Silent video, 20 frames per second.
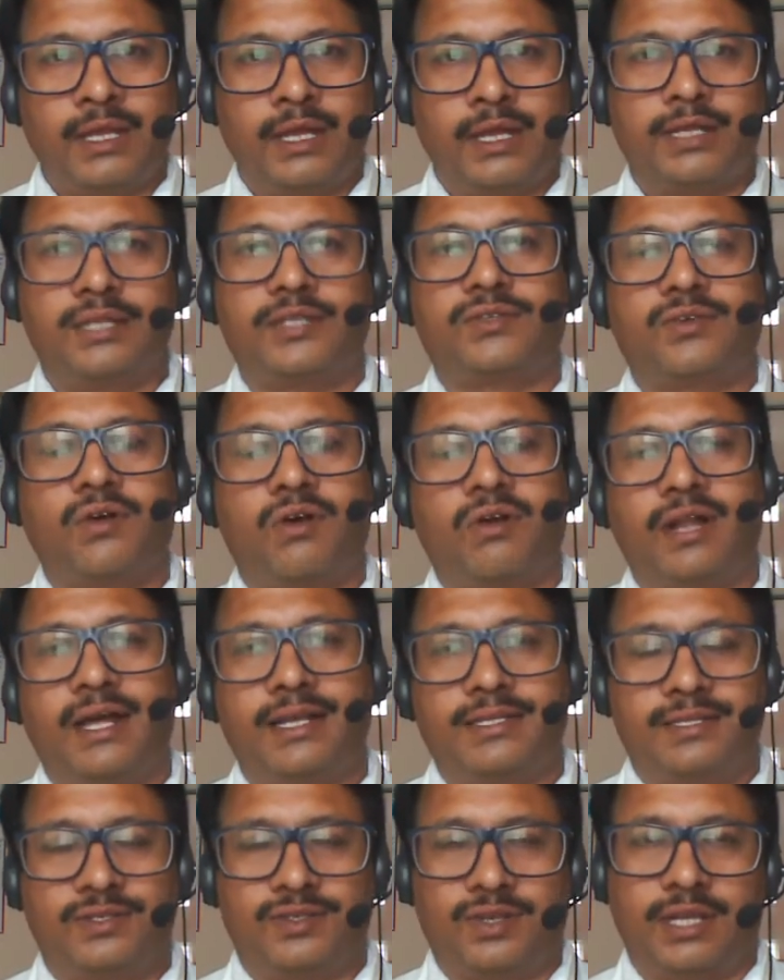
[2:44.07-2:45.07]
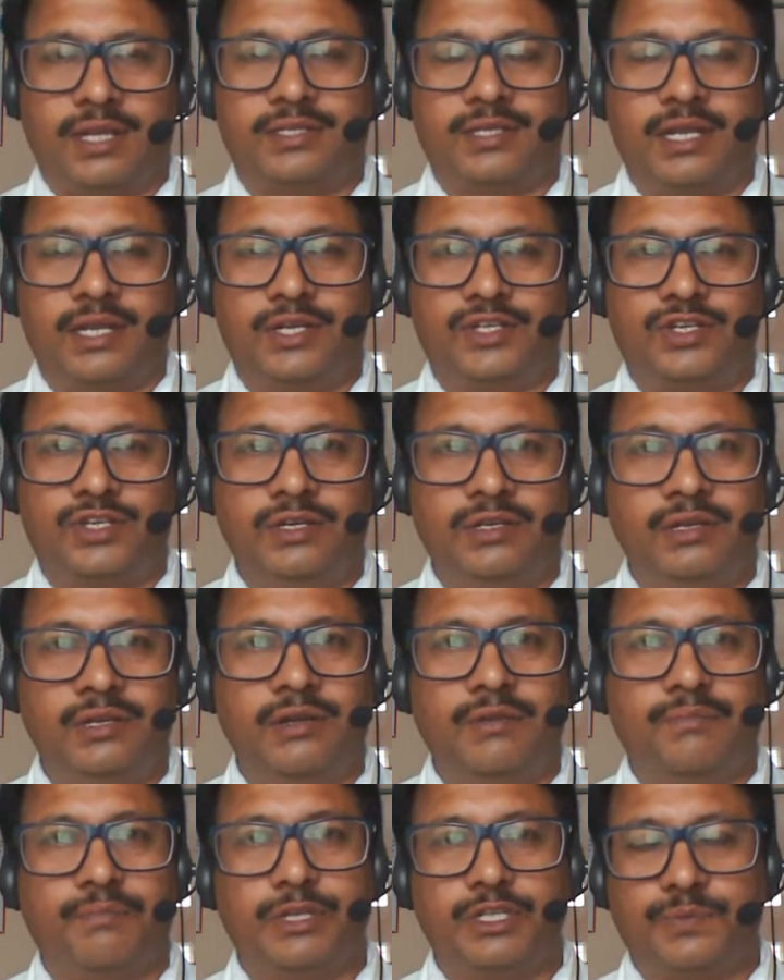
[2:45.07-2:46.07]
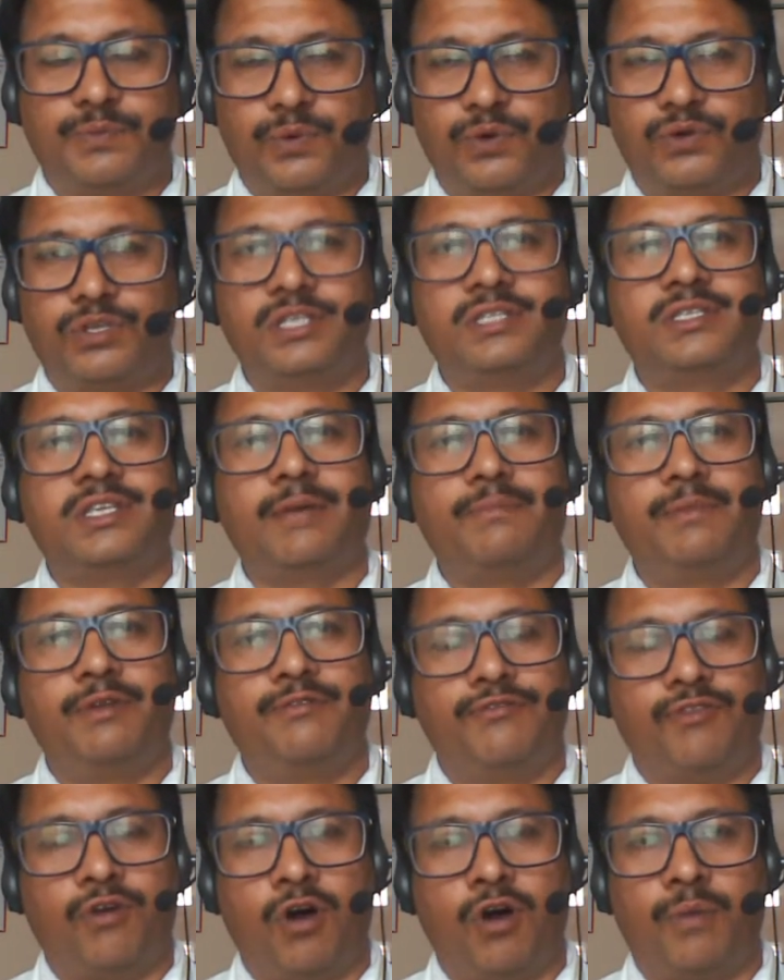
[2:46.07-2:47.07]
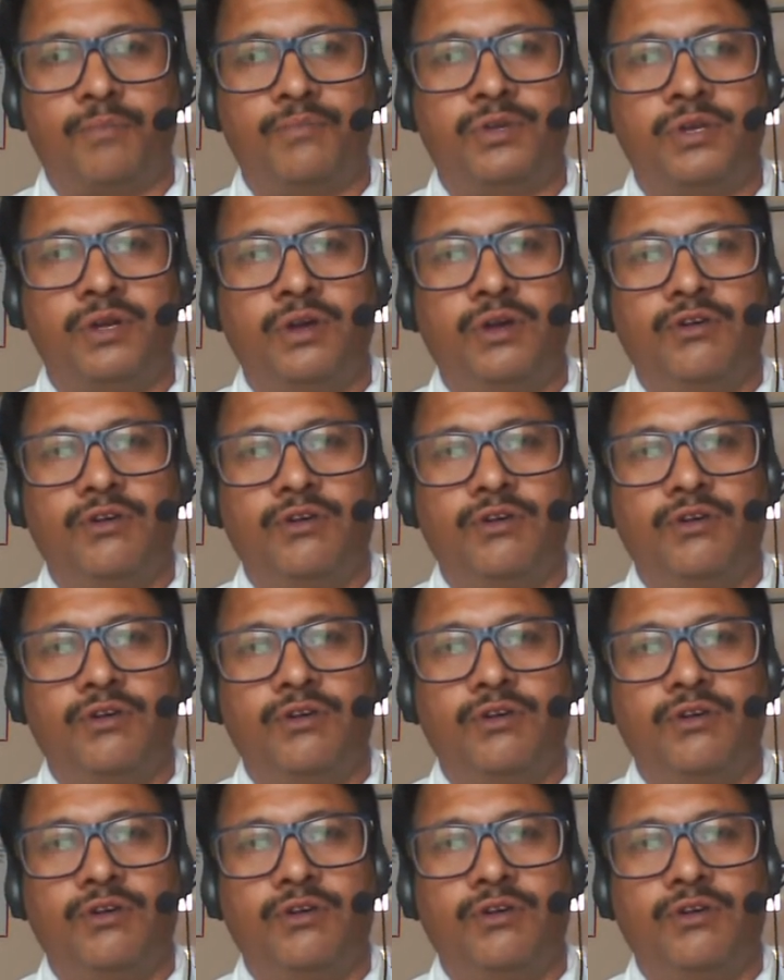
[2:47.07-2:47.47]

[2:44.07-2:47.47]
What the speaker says: It is called as a translation, means proteins have been formed